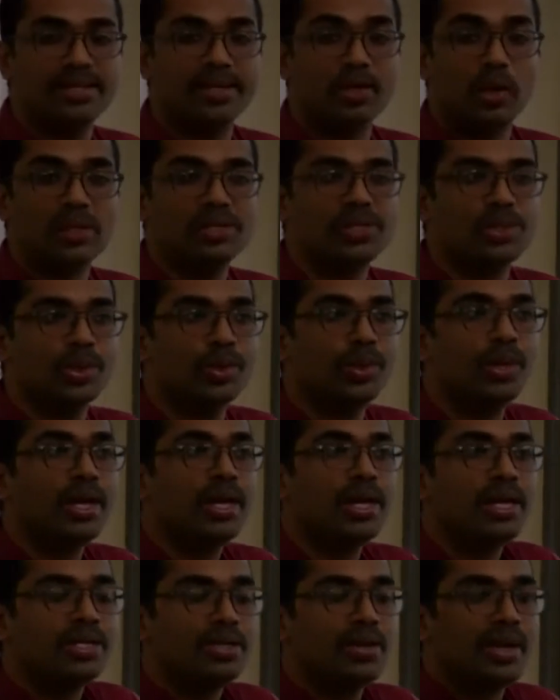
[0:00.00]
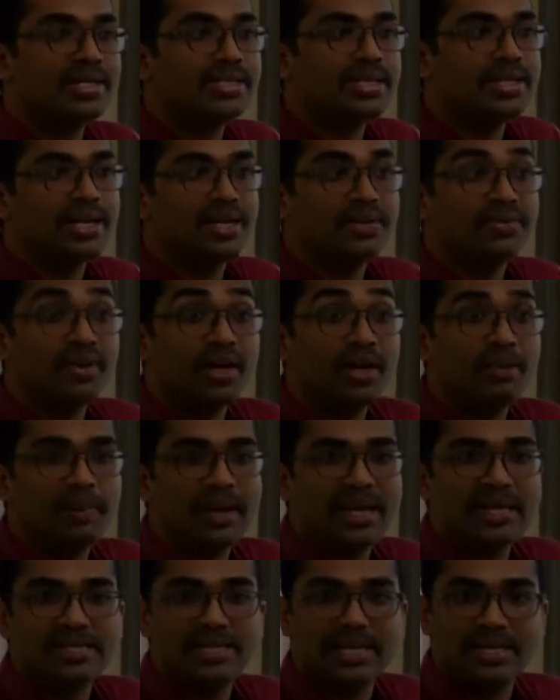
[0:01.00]
and also to engineer
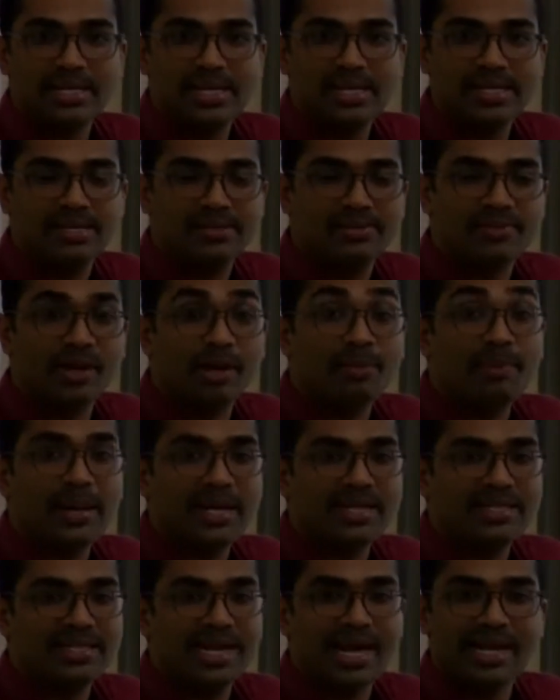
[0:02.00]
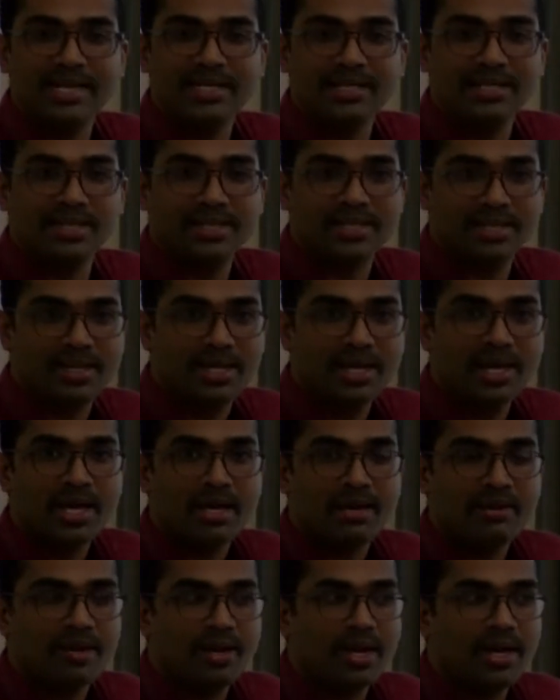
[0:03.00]
workplace settings, workplace challenges,
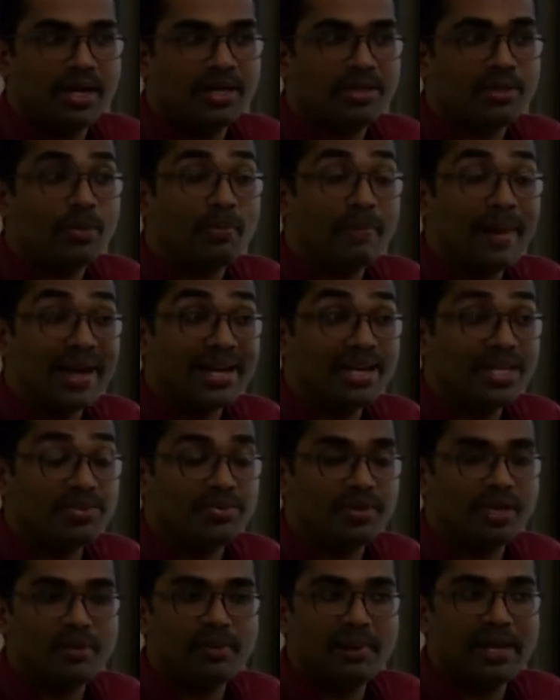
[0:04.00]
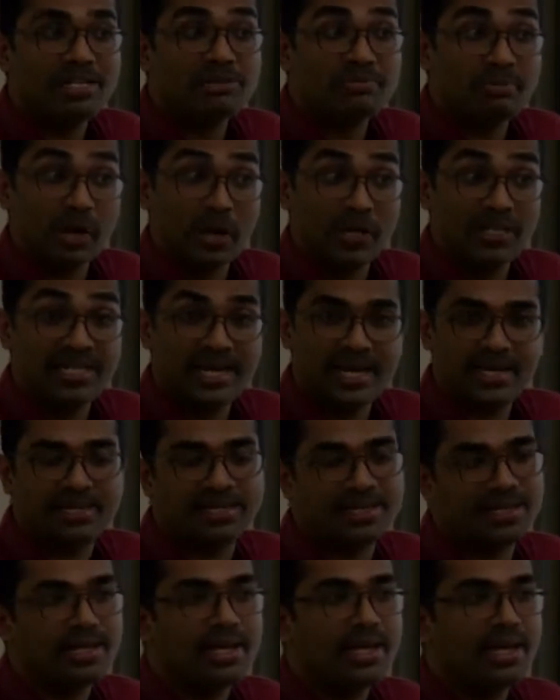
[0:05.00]
to manage workplace
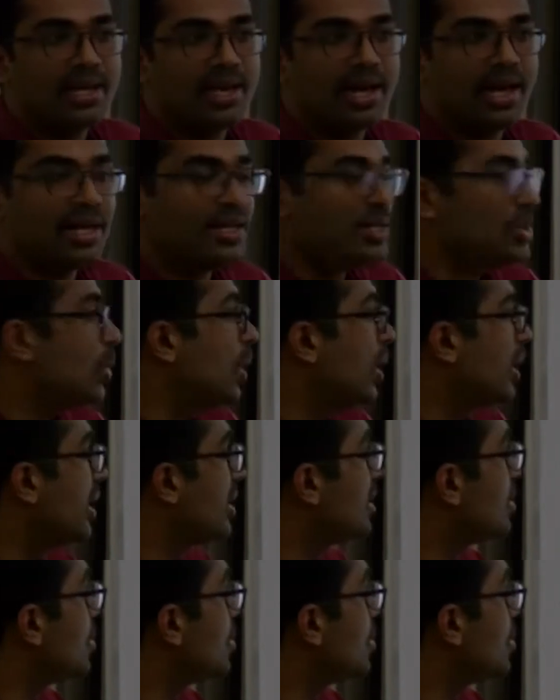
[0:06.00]
projects, and so on and